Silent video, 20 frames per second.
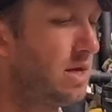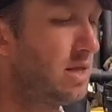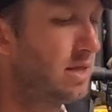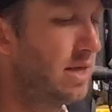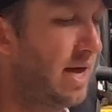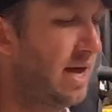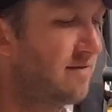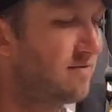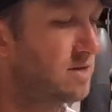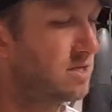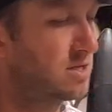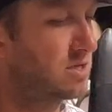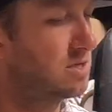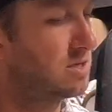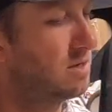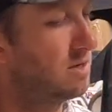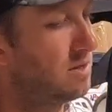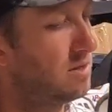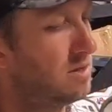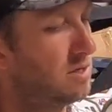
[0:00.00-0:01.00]
they have this
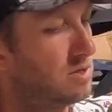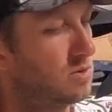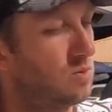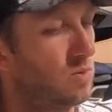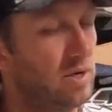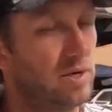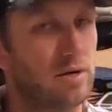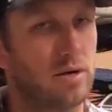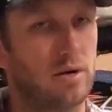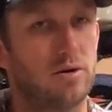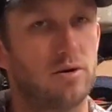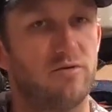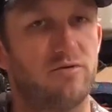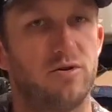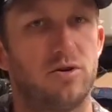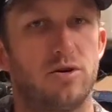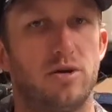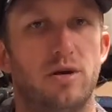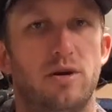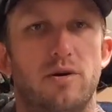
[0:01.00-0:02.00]
weird, I don't know if
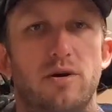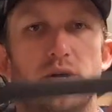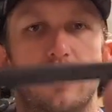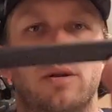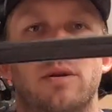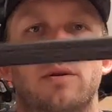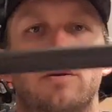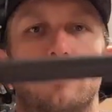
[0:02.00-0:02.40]
you can hear it.